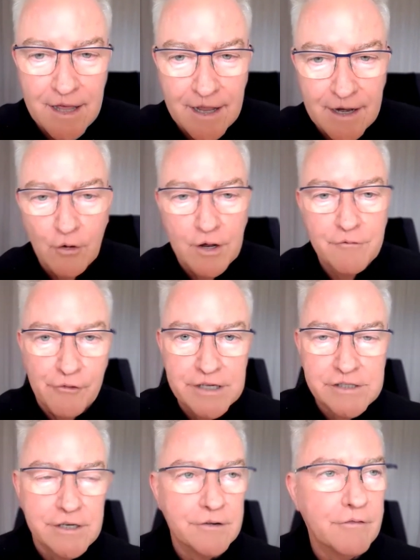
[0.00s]
looking for
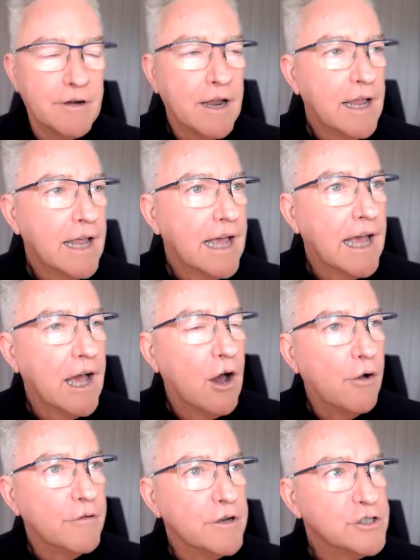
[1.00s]
instant
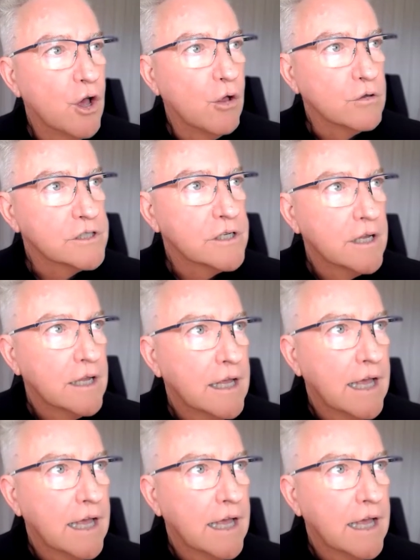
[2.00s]
hot results.